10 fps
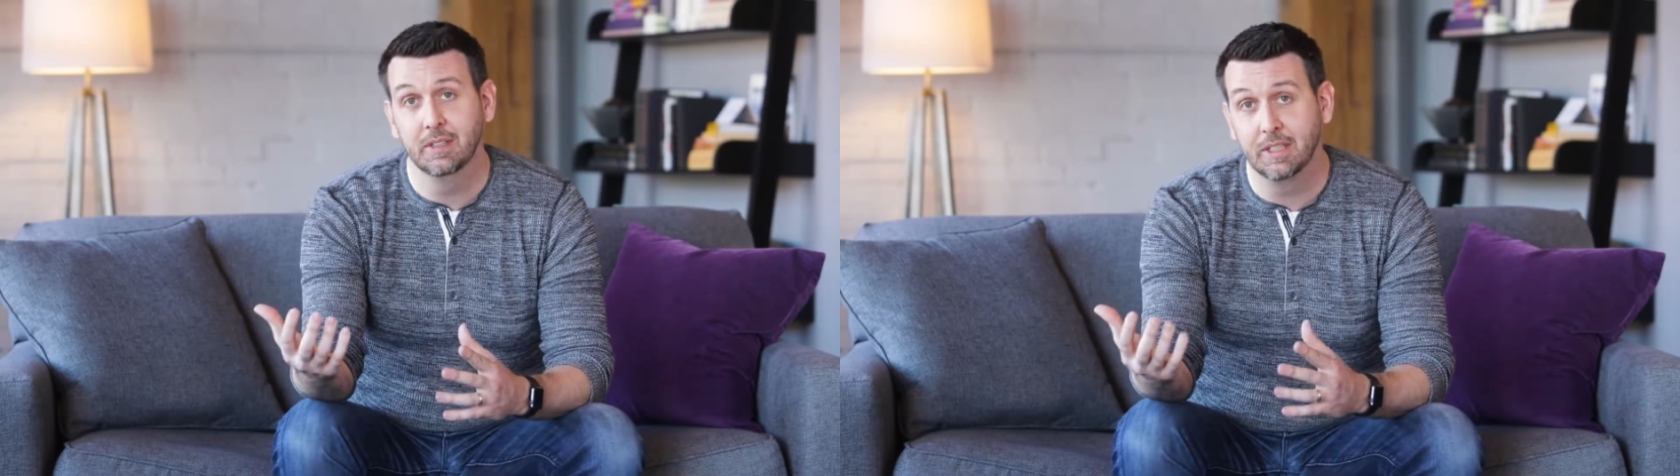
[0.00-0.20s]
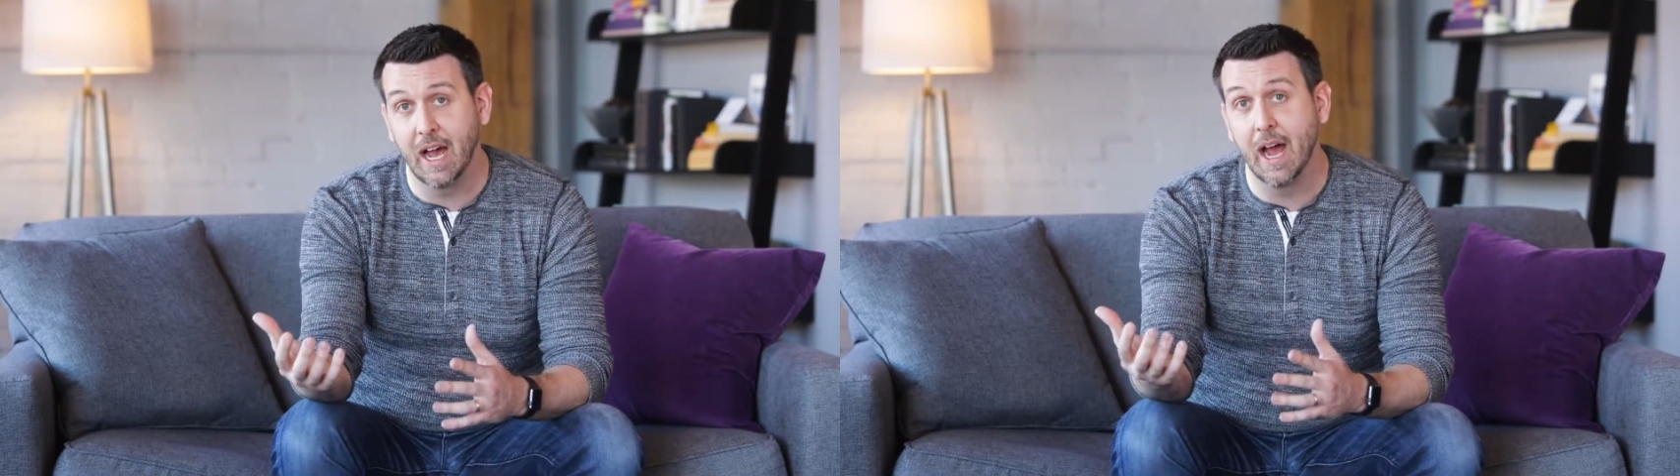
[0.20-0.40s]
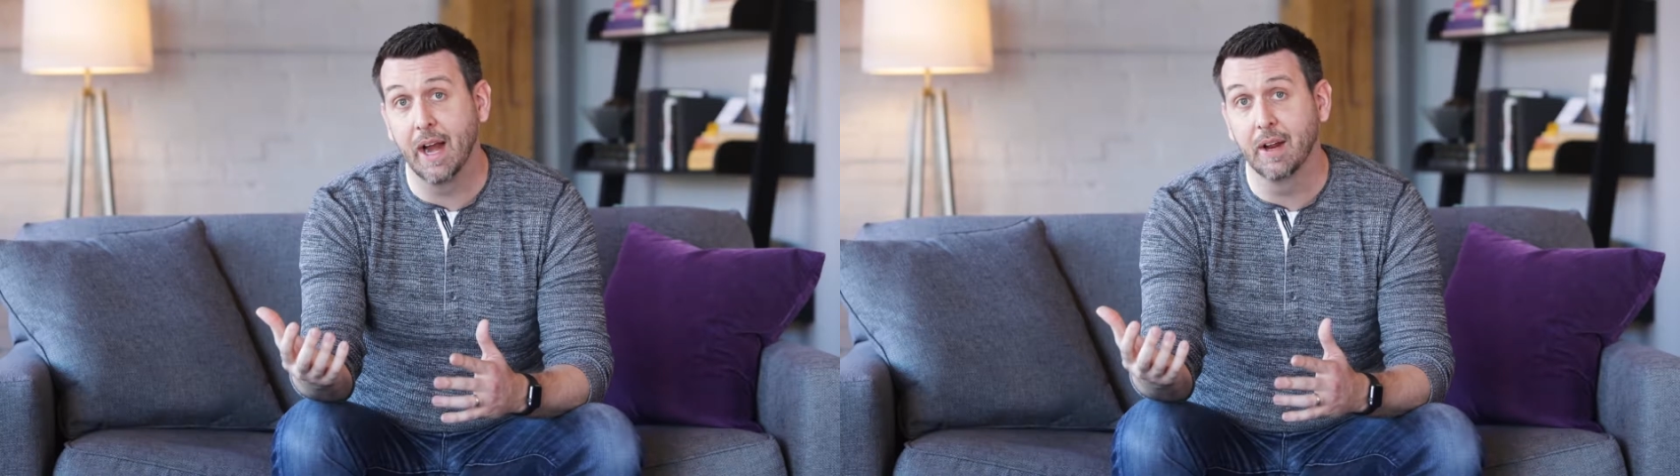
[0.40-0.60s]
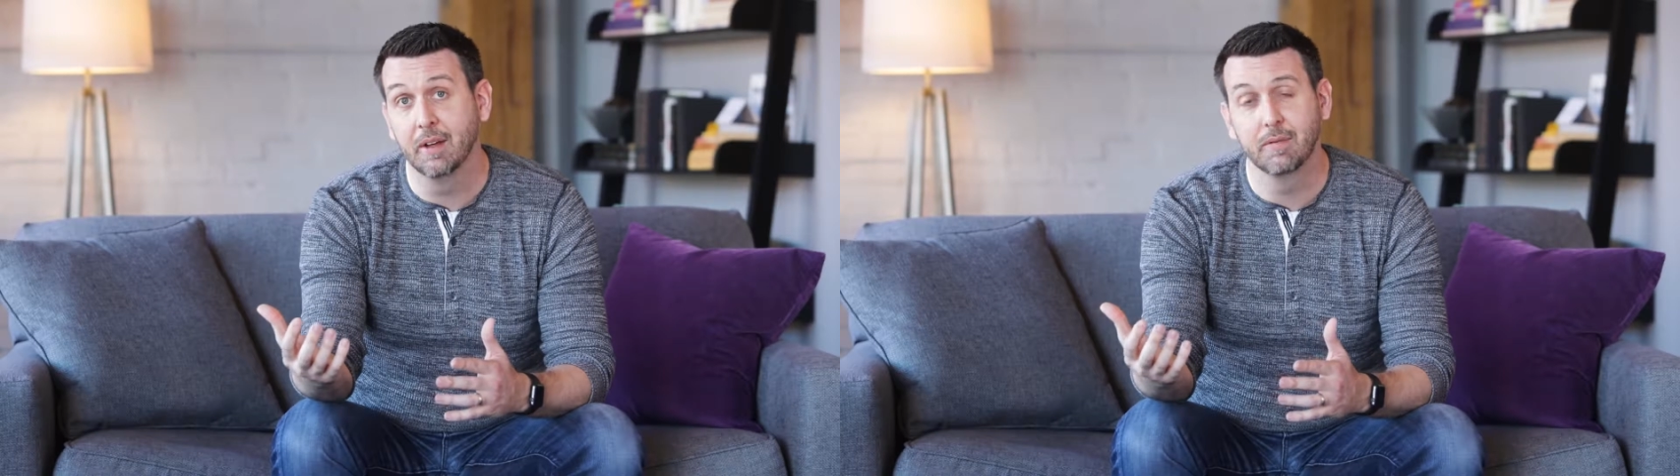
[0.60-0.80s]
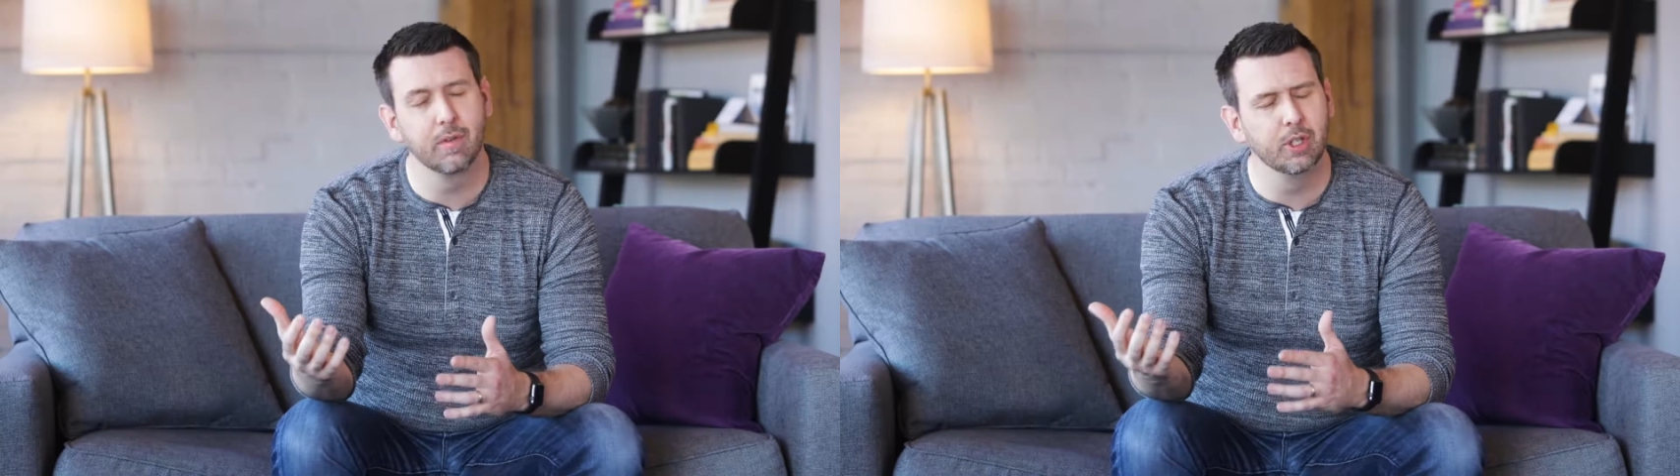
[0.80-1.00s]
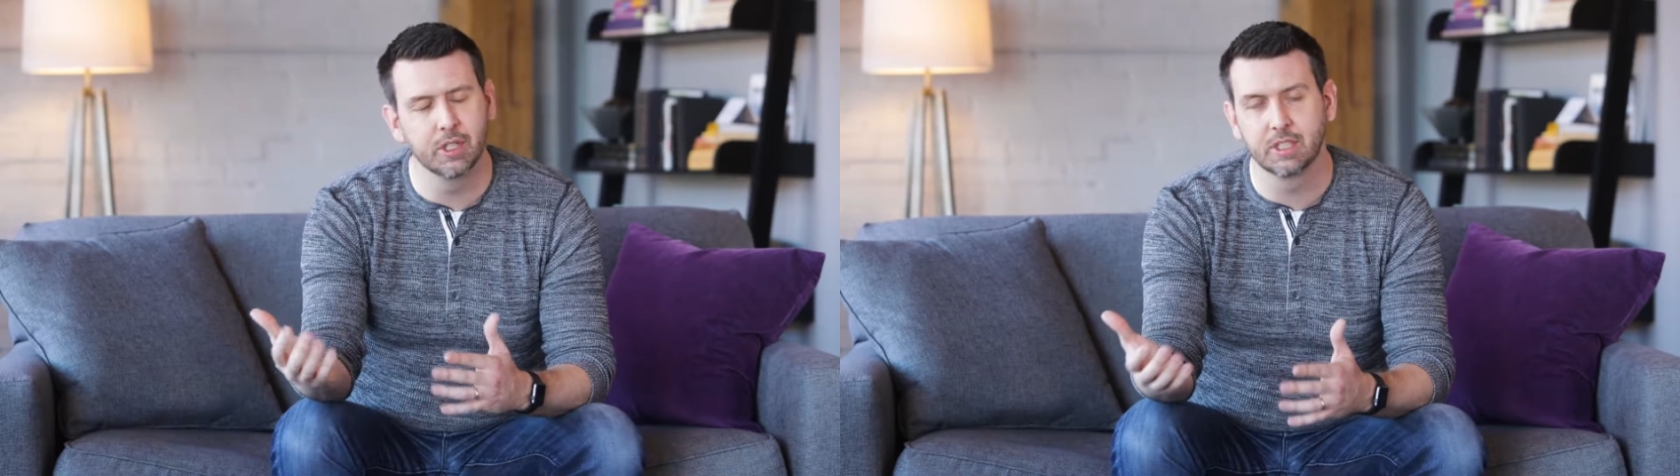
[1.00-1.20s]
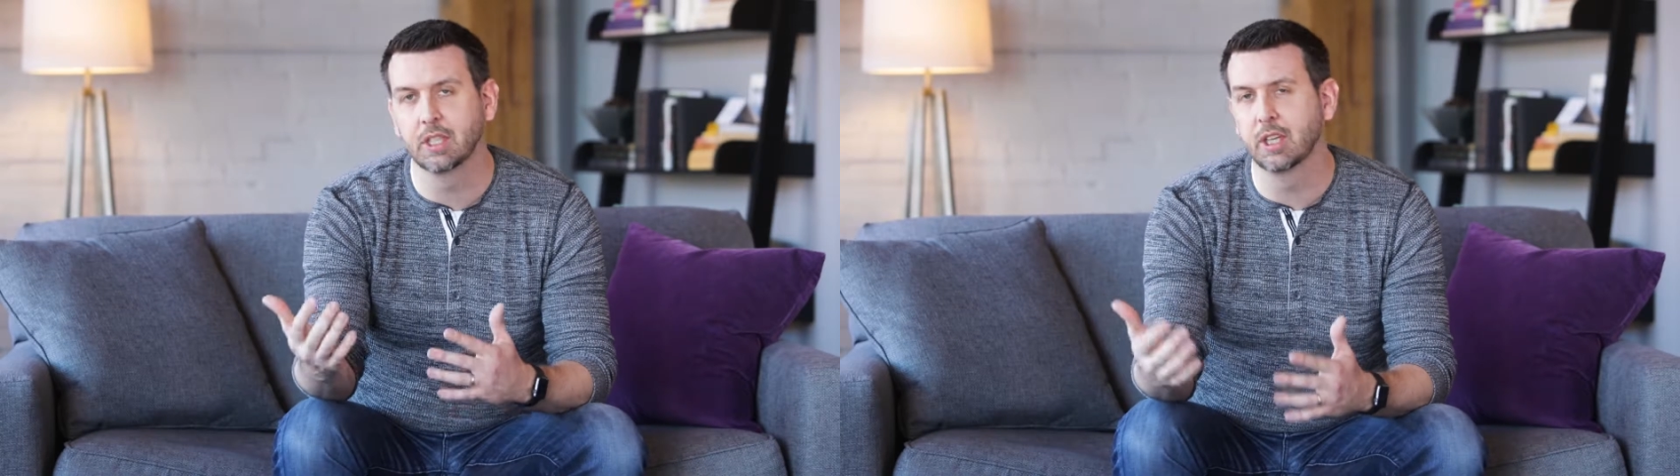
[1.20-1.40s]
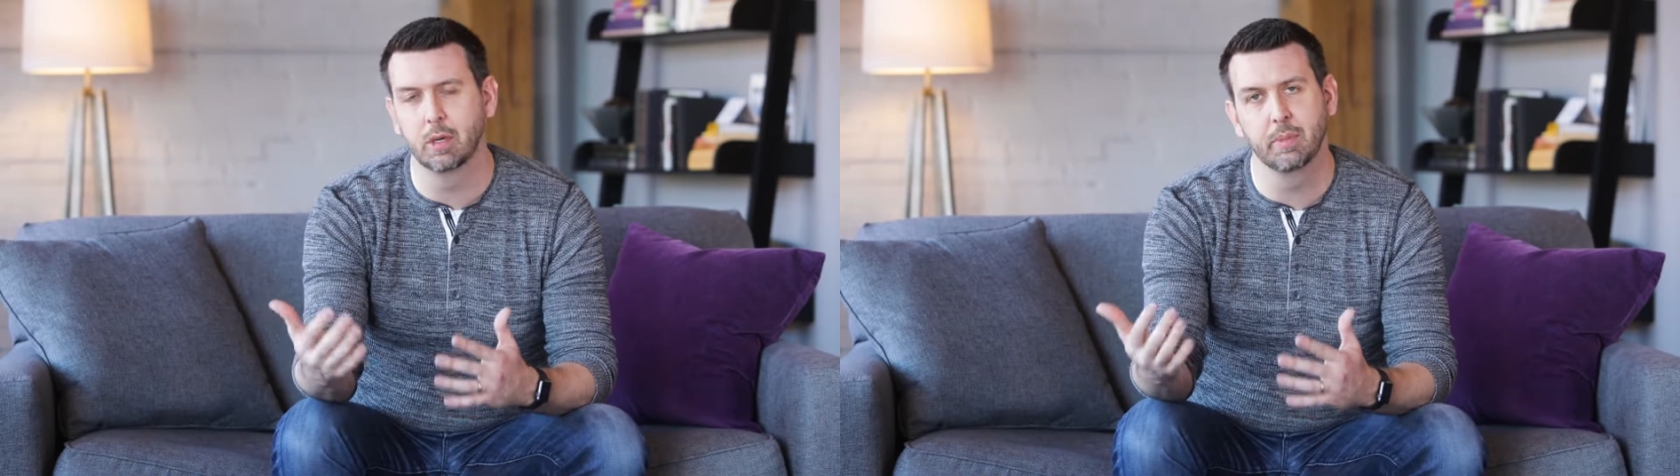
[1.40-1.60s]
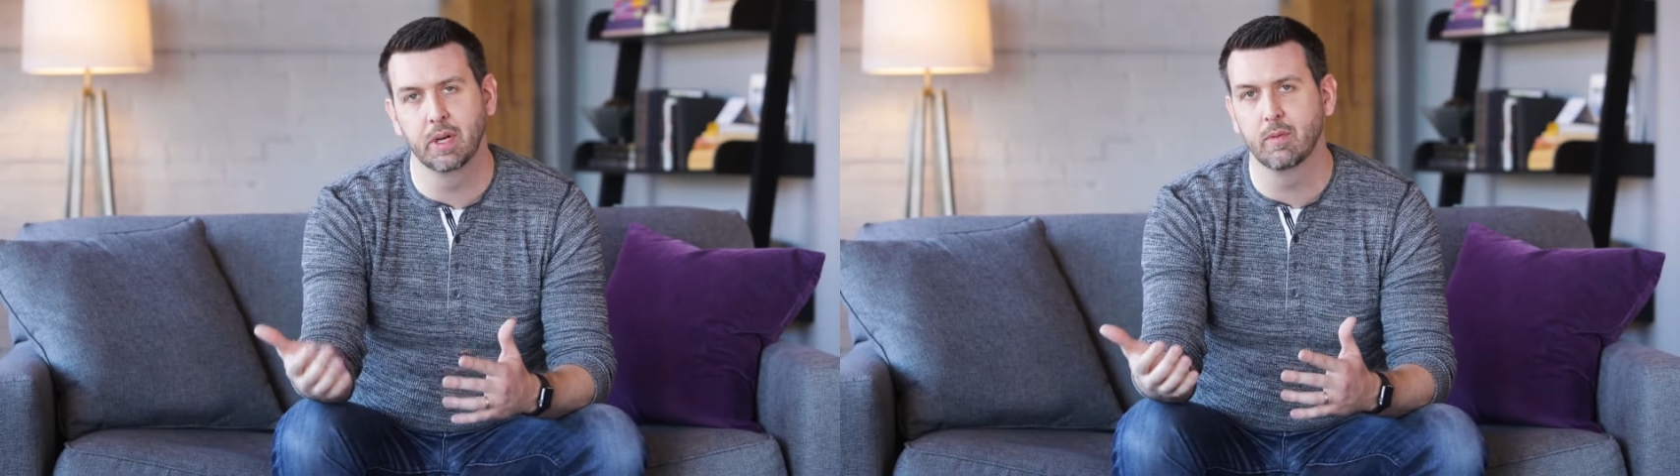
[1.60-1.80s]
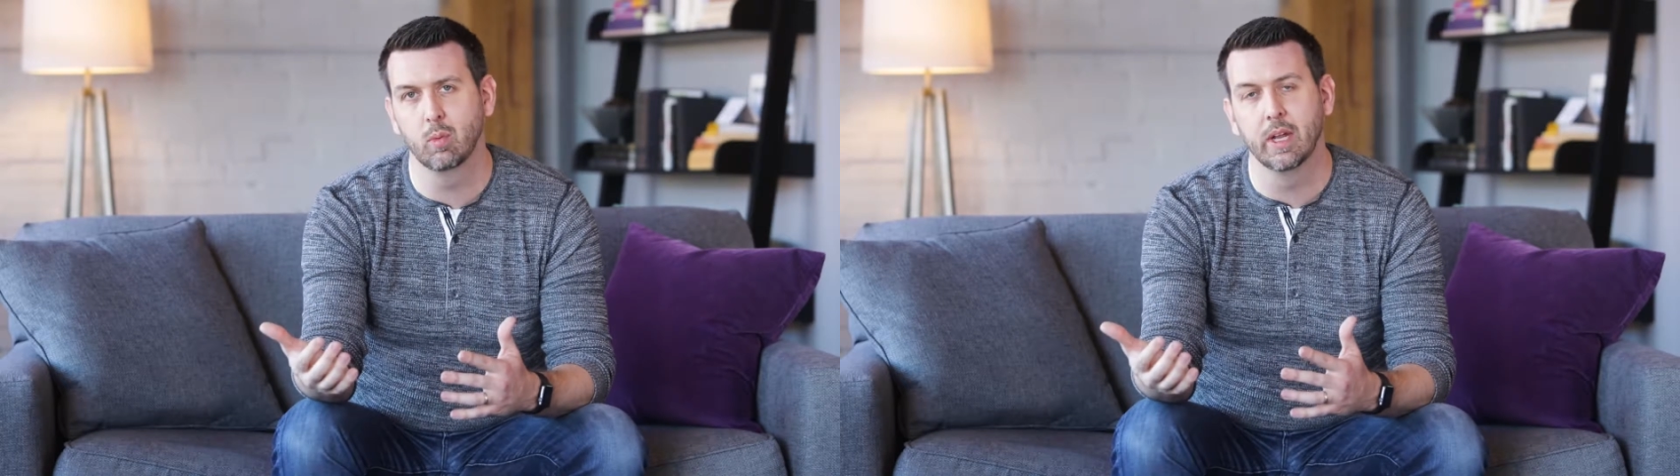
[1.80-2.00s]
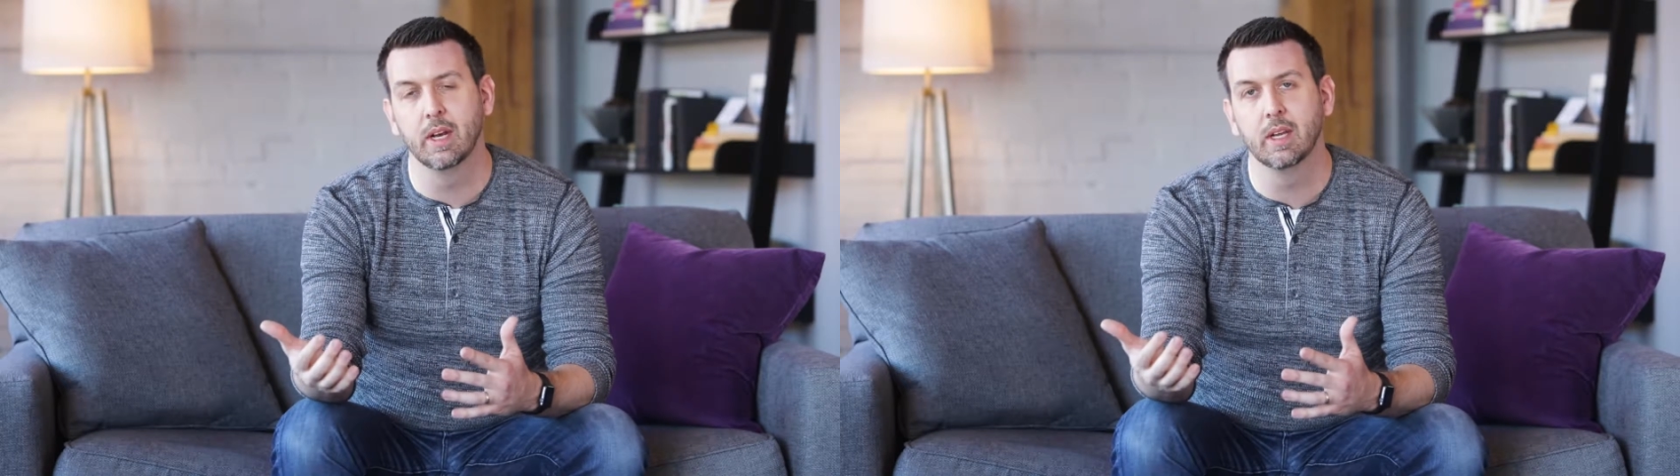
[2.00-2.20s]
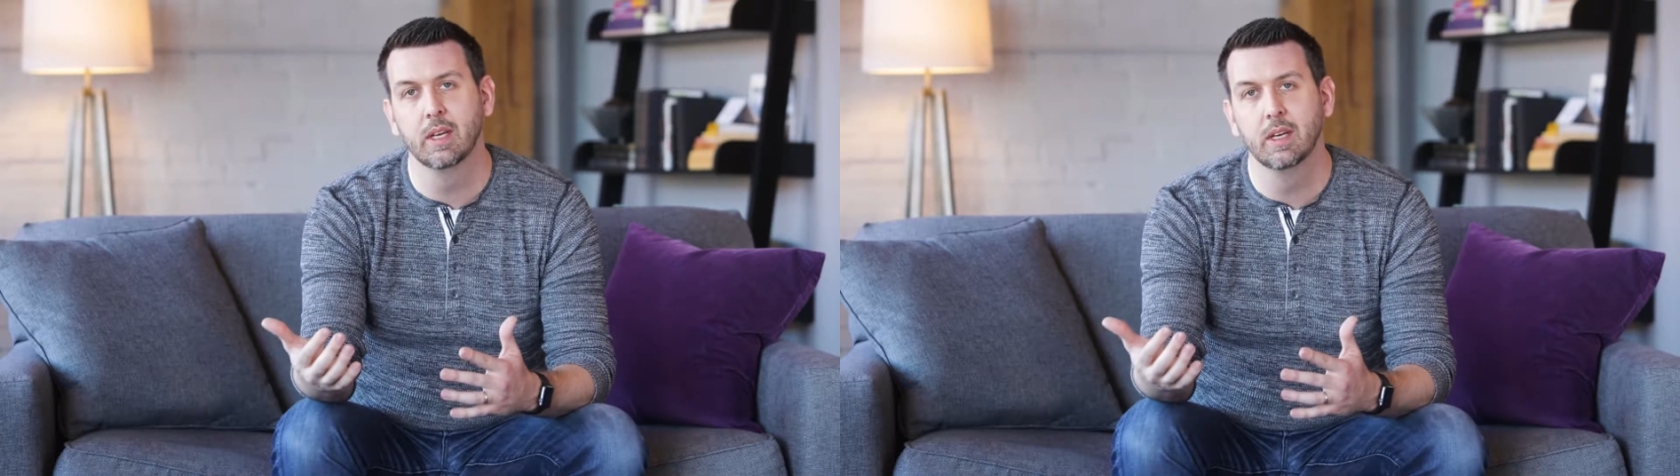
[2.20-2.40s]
God for just a little bit of a wind.